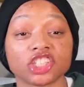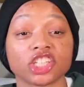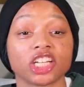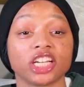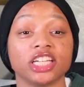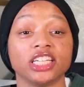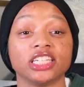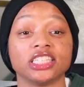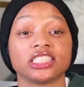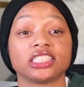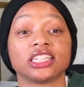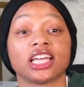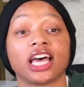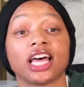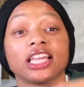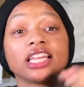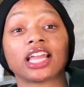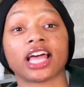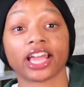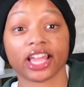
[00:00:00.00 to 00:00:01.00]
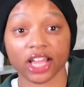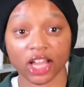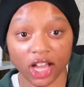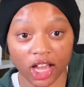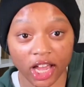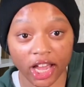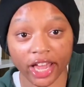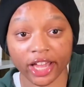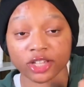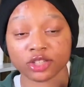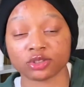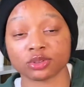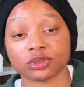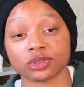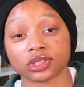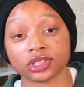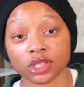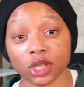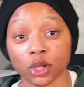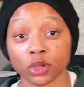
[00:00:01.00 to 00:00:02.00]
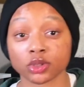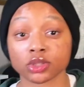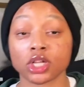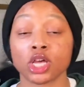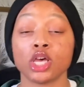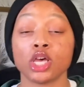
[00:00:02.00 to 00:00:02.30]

and it's not like an actual sauce.